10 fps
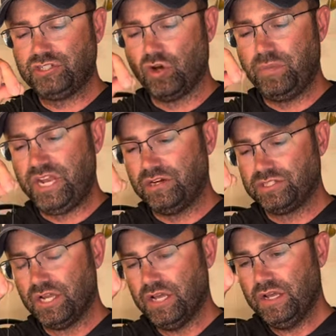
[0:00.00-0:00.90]
So
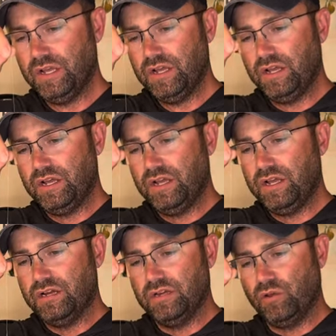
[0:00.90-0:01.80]
beginners,
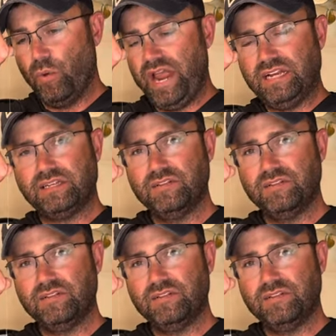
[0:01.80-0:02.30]
the weight.